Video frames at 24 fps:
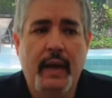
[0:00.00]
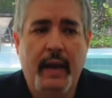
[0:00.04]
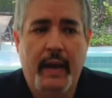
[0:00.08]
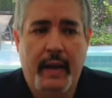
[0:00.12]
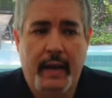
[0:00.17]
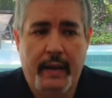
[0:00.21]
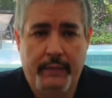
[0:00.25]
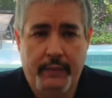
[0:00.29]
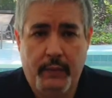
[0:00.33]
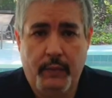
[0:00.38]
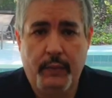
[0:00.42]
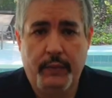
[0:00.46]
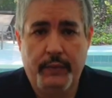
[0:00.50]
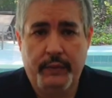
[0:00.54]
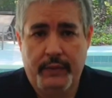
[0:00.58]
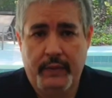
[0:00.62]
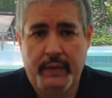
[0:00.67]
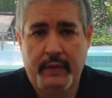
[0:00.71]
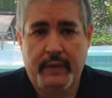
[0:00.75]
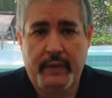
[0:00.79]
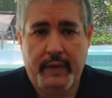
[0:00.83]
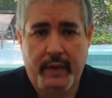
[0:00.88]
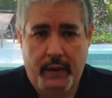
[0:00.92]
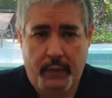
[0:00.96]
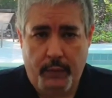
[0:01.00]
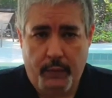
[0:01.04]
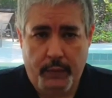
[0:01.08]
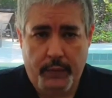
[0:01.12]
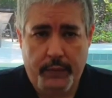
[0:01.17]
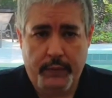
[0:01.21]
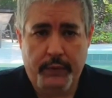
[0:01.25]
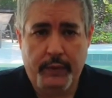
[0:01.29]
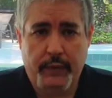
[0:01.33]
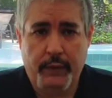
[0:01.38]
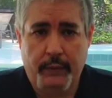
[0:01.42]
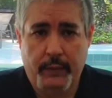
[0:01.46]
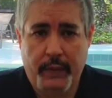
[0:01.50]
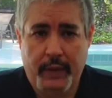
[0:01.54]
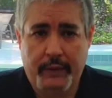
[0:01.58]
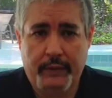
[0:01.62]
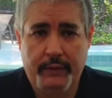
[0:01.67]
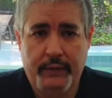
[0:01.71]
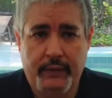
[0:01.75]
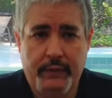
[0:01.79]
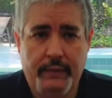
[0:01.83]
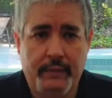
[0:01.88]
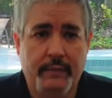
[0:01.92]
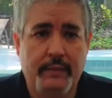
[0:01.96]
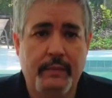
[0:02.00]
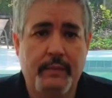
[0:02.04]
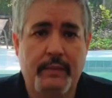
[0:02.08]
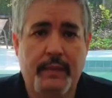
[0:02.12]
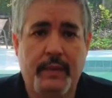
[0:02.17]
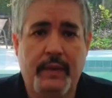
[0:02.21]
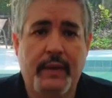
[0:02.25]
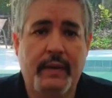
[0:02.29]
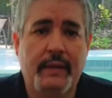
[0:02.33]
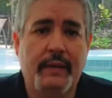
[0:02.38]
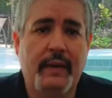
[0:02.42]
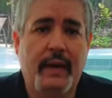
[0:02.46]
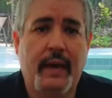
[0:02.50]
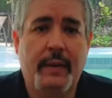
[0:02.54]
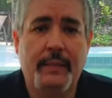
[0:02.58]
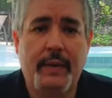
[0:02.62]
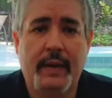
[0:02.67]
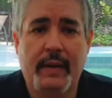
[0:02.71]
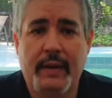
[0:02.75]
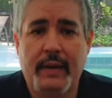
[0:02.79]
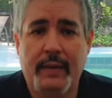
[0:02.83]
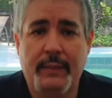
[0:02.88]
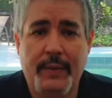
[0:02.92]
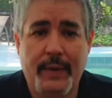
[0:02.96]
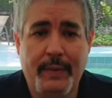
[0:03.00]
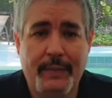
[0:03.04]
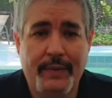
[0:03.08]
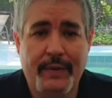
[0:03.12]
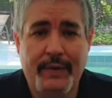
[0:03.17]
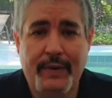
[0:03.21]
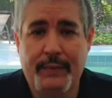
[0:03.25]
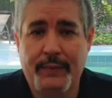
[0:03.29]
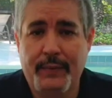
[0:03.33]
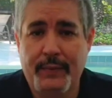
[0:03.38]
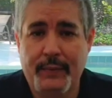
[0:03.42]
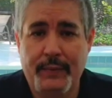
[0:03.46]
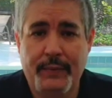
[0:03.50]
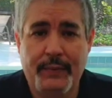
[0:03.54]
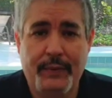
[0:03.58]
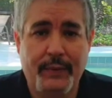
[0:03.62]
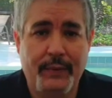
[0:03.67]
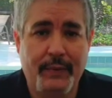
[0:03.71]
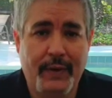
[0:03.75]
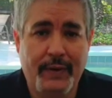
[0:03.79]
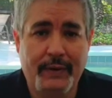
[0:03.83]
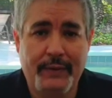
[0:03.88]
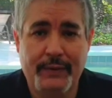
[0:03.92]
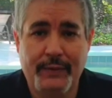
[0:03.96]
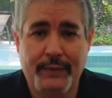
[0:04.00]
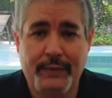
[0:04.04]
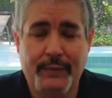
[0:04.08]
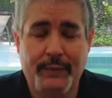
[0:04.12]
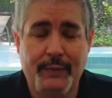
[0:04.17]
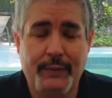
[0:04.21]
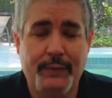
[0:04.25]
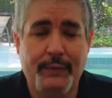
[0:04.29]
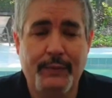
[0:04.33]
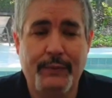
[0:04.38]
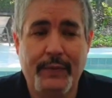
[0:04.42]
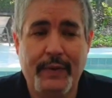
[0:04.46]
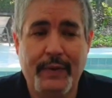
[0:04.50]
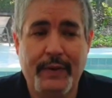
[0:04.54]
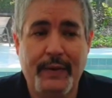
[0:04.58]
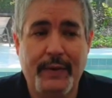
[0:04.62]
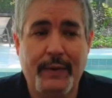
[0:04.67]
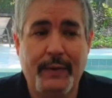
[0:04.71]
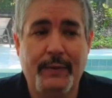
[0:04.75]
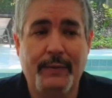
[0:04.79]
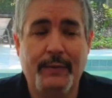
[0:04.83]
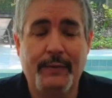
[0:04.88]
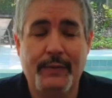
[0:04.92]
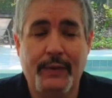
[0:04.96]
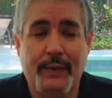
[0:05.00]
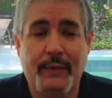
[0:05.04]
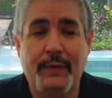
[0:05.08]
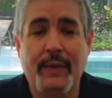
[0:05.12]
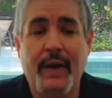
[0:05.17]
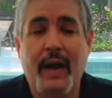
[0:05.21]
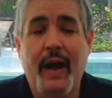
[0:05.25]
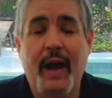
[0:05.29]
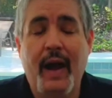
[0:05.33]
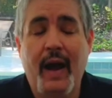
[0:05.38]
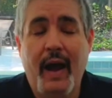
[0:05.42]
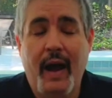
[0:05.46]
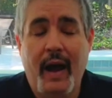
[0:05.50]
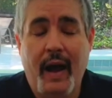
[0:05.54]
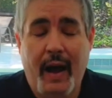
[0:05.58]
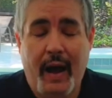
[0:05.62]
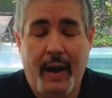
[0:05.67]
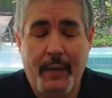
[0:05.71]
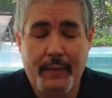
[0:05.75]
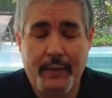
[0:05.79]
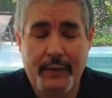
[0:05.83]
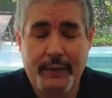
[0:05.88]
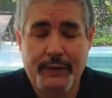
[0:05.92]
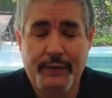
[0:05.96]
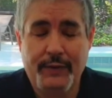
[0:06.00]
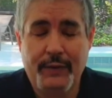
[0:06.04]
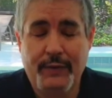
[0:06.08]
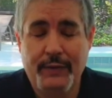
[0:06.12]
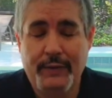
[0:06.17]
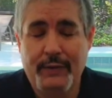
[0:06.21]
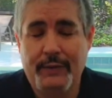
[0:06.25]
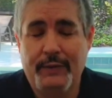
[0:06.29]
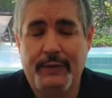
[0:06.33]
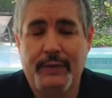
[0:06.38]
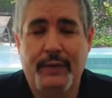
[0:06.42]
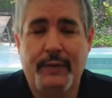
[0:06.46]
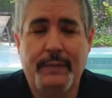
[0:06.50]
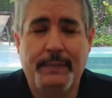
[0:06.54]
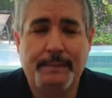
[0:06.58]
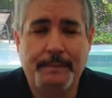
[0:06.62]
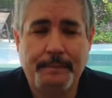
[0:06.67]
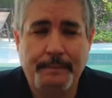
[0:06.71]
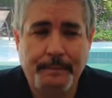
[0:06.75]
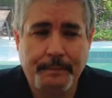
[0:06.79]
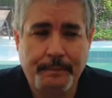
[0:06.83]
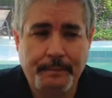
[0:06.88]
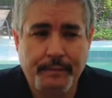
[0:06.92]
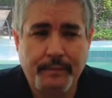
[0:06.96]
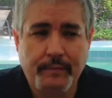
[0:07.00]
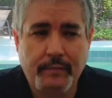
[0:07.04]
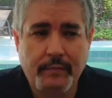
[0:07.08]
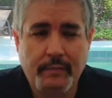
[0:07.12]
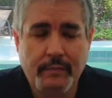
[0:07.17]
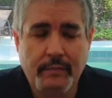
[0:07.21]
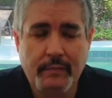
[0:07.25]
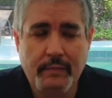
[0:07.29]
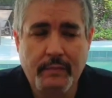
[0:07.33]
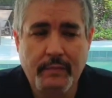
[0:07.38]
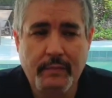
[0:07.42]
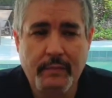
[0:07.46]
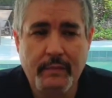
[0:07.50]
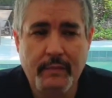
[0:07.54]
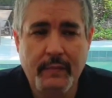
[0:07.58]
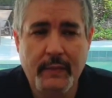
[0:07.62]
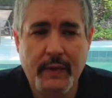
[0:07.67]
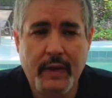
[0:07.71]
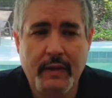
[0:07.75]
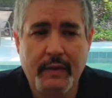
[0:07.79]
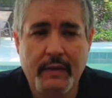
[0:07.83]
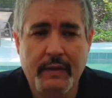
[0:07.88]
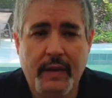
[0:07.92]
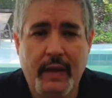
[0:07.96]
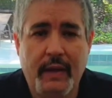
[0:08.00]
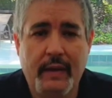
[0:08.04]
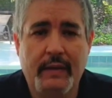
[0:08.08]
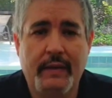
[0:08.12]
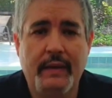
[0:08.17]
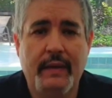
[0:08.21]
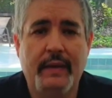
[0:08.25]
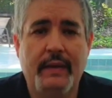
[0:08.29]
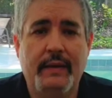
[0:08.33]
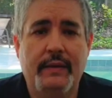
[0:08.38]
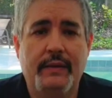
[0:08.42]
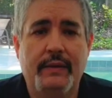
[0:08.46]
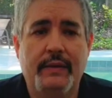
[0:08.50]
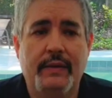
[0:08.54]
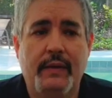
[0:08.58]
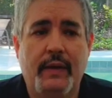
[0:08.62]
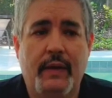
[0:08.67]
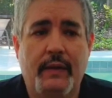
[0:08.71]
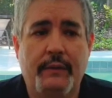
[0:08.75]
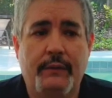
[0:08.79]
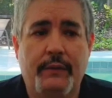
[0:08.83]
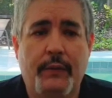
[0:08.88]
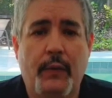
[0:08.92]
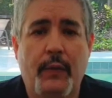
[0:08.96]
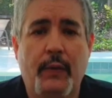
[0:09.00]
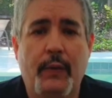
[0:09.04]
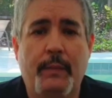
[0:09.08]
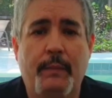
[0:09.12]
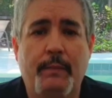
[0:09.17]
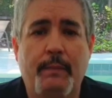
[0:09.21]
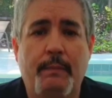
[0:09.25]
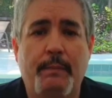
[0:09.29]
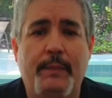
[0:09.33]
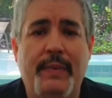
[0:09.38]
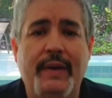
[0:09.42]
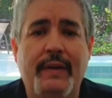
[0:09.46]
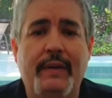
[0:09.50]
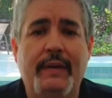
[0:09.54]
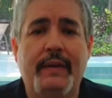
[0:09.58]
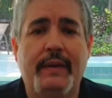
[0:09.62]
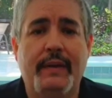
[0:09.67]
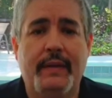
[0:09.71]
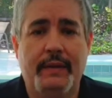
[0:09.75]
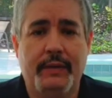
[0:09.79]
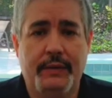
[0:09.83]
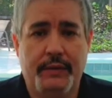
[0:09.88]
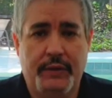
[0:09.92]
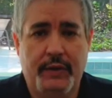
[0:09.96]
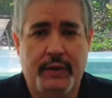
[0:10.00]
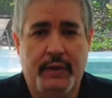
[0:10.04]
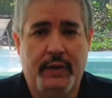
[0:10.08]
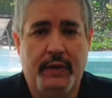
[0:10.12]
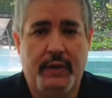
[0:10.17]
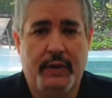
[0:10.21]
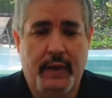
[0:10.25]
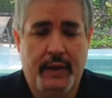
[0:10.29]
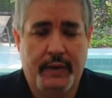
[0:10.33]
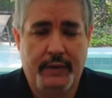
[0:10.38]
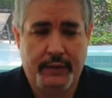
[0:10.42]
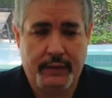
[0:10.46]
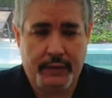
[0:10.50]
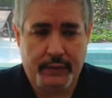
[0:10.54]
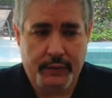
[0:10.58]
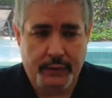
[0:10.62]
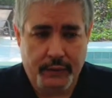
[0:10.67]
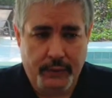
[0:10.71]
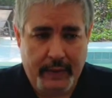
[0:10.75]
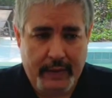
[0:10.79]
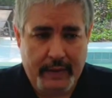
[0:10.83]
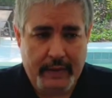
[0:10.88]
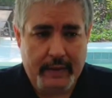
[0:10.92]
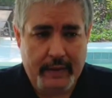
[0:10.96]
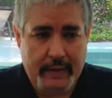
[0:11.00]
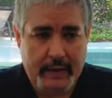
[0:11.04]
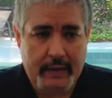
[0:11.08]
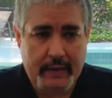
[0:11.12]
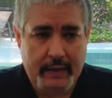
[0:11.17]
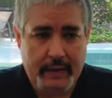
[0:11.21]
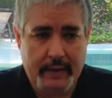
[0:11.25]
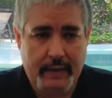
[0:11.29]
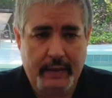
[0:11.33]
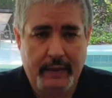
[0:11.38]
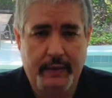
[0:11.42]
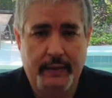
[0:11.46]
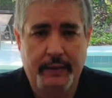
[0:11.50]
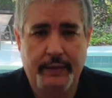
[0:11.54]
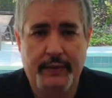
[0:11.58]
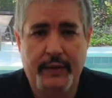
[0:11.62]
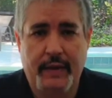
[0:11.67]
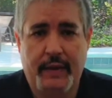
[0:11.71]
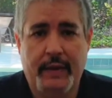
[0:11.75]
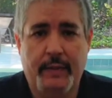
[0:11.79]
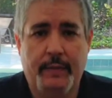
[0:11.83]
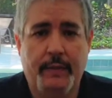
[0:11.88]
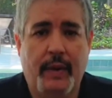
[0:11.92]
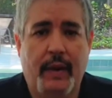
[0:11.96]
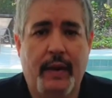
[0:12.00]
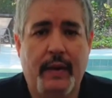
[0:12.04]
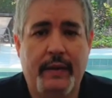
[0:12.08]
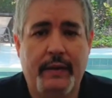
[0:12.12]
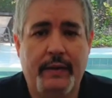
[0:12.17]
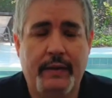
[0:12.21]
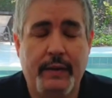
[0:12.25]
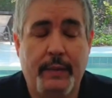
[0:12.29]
And of course they help with correction, but I'm not going to be able to help you with correction through the video. So I'm going to show you some techniques for building Qi and strengthening the energetic body.